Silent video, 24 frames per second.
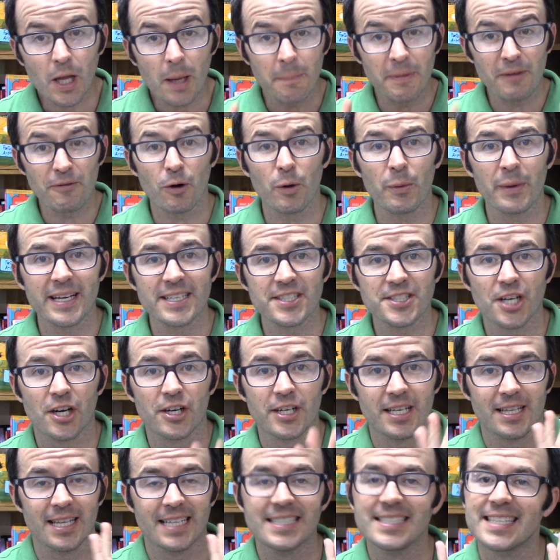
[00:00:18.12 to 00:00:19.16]
Before we get
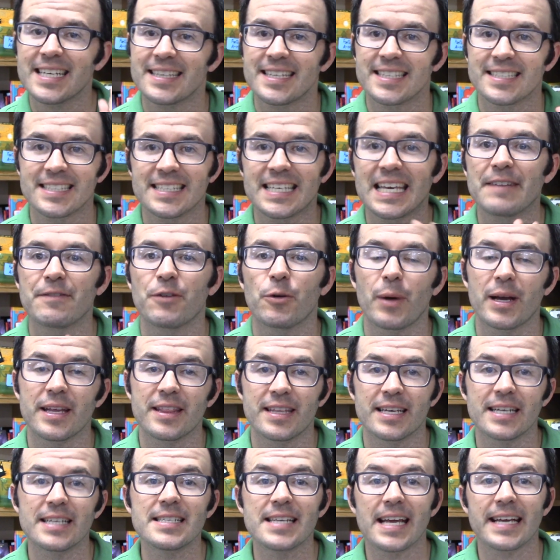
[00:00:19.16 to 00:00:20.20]
started, let's get this giveaway
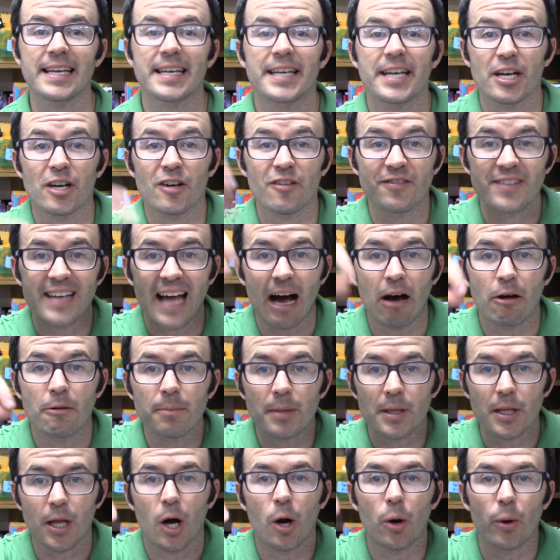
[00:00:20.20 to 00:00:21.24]
thing taken care of. Down
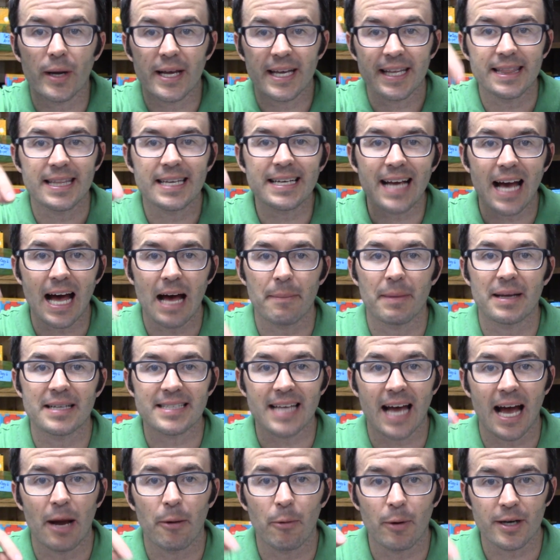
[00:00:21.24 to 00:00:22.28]
below in the
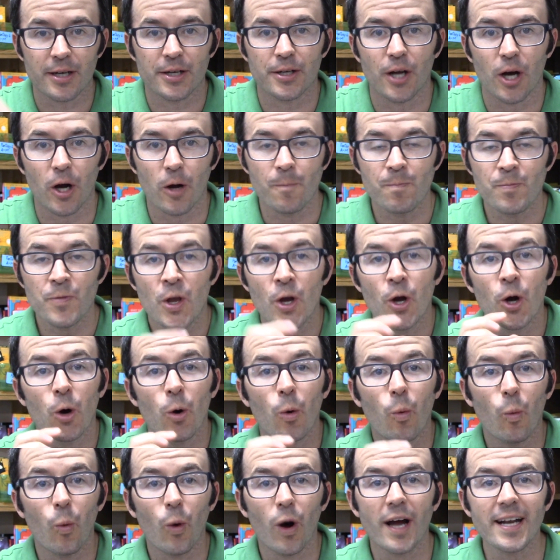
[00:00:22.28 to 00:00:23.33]
comments, I wanna know,
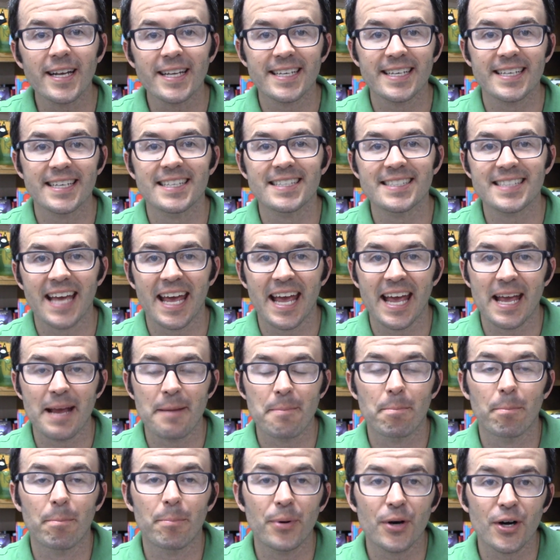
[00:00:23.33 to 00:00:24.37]
what is a
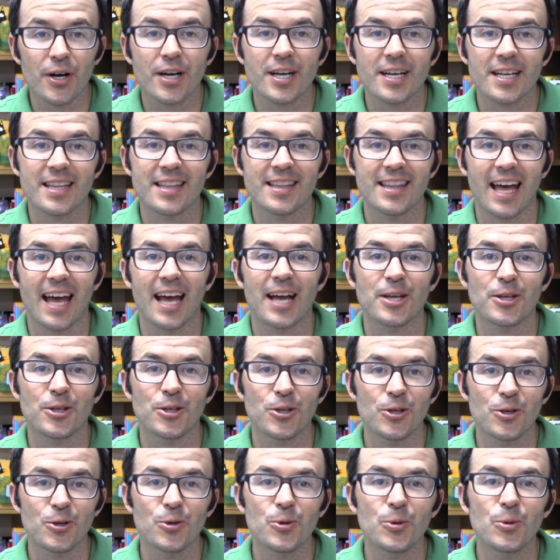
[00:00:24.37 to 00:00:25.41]
book that
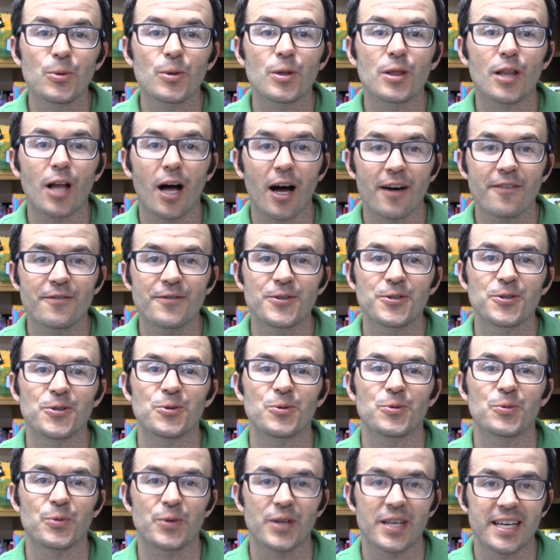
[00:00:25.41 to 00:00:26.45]
you love
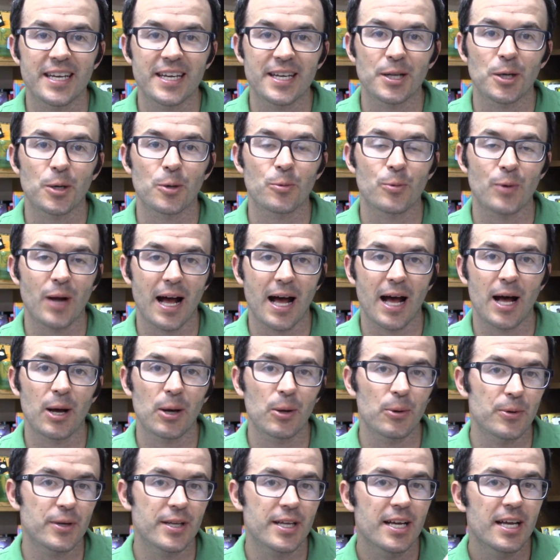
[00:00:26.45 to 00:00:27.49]
to read
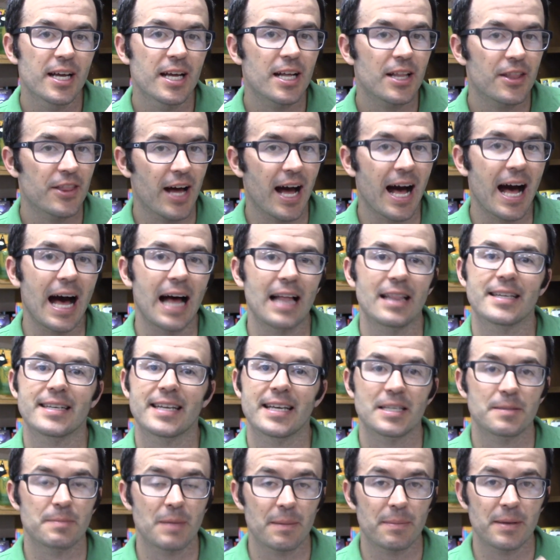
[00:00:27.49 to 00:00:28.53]
around the
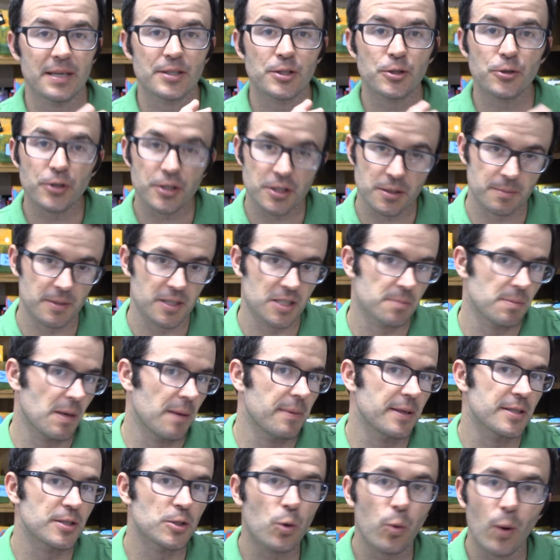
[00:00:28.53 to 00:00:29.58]
holidays. Maybe it's Christmas,
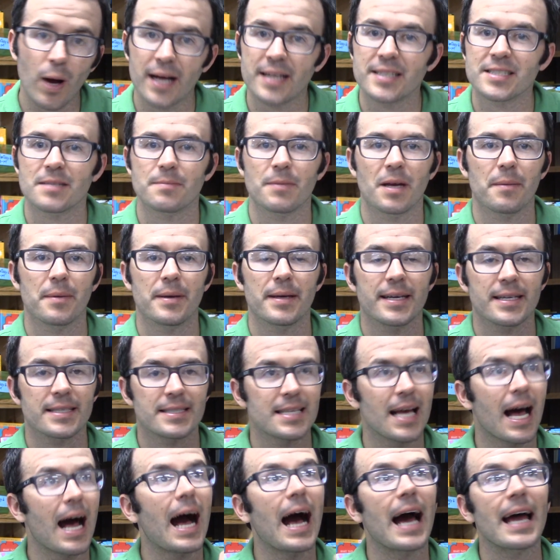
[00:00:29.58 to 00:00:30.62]
maybe it's Kwanzaa, maybe
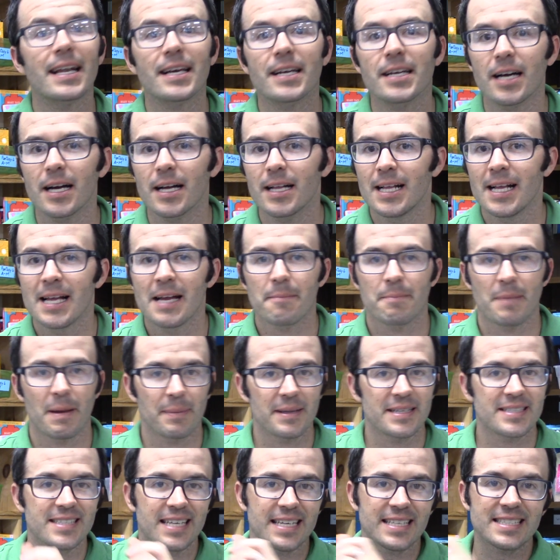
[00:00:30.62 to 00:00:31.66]
it's Hanukkah,
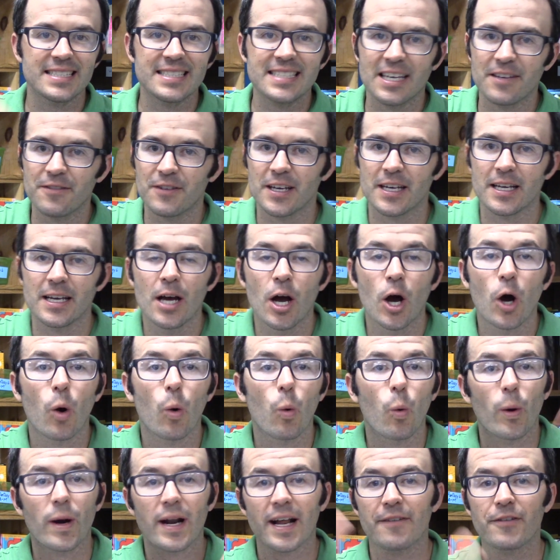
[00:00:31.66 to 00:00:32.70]
maybe it's Thanksgiving,
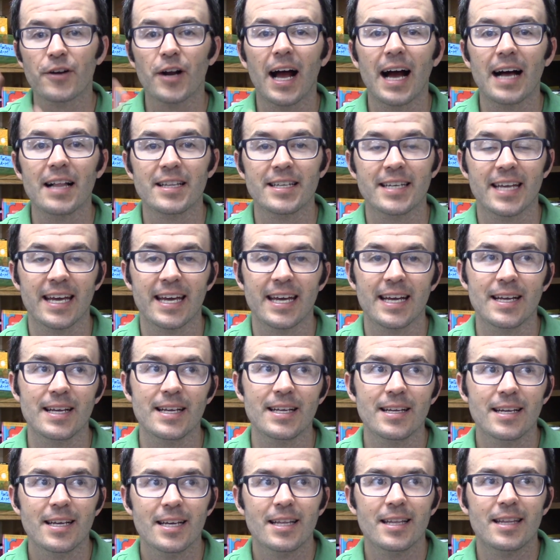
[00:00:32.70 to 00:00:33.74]
whatever
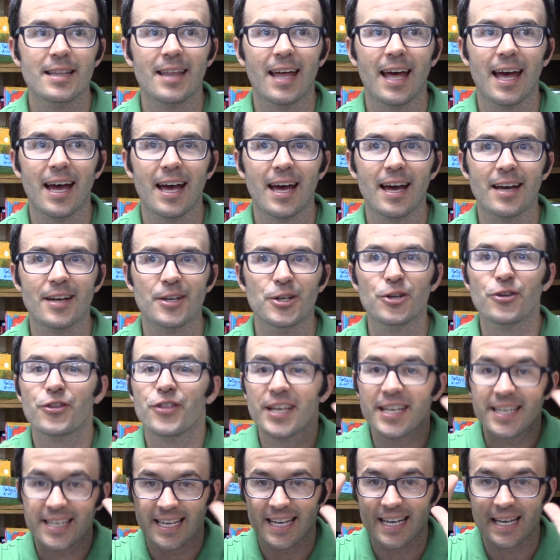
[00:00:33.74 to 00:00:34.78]
holiday that you're
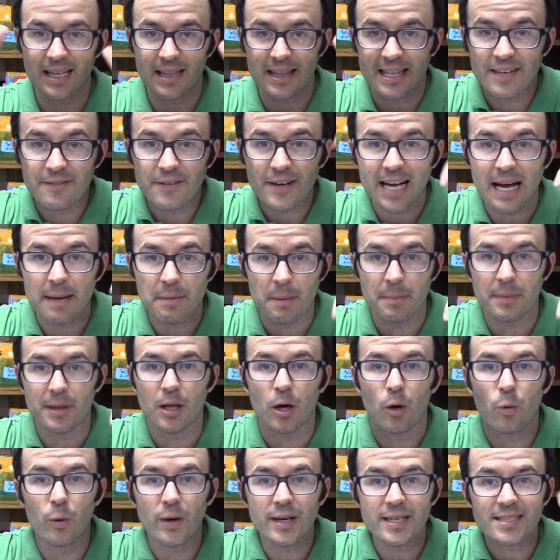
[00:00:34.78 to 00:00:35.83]
thinking, leave a comment
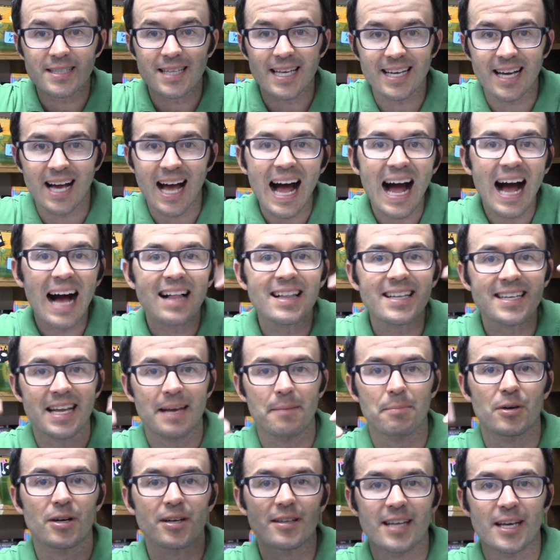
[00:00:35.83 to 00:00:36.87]
below. What is like a
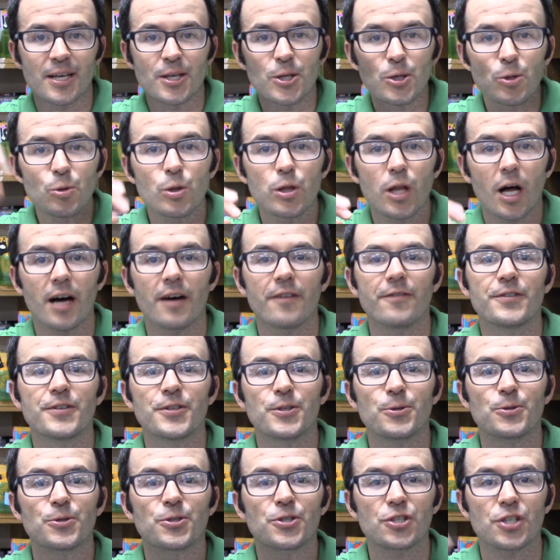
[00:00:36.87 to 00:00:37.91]
holiday book that you love
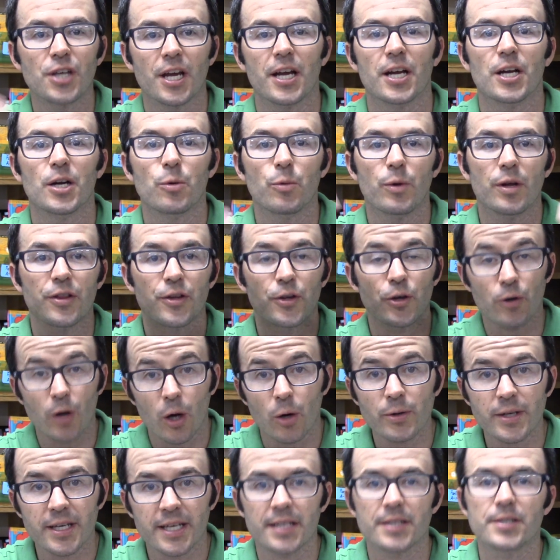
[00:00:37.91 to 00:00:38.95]
to share with your
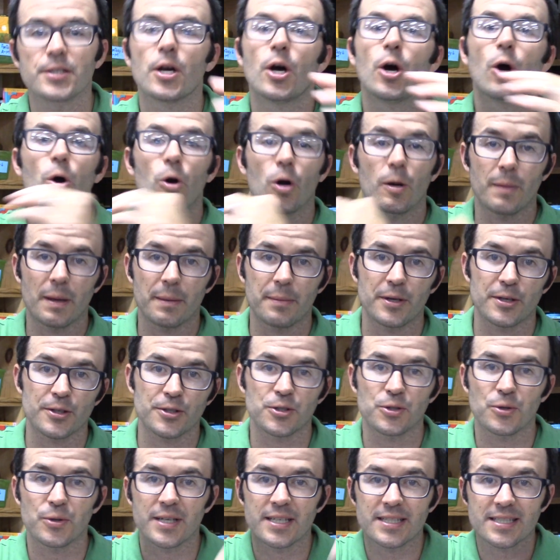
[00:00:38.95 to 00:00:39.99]
own kids or maybe your
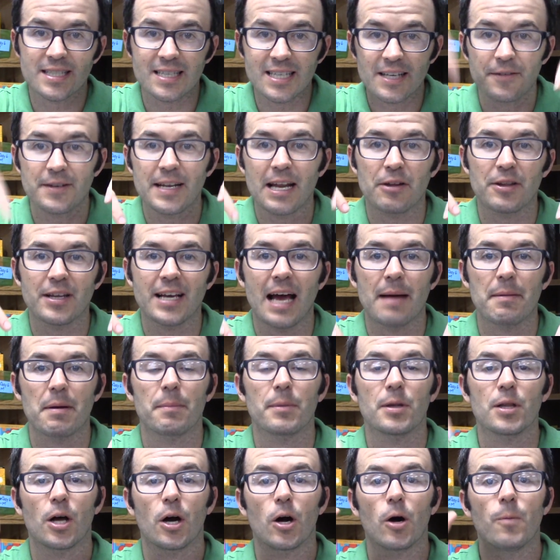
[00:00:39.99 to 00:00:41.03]
students? Leave it down in the comment
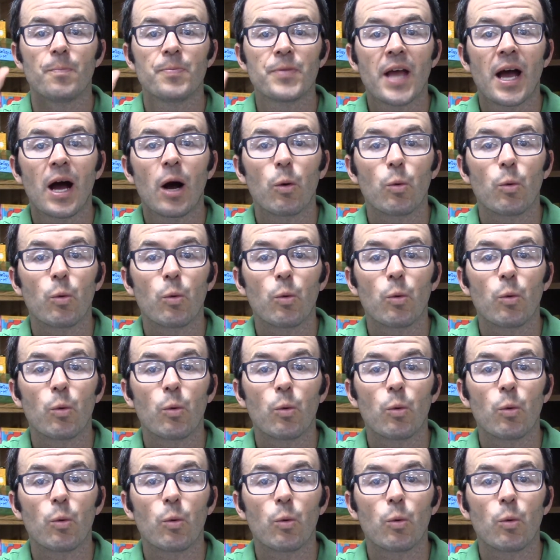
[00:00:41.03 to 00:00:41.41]
below.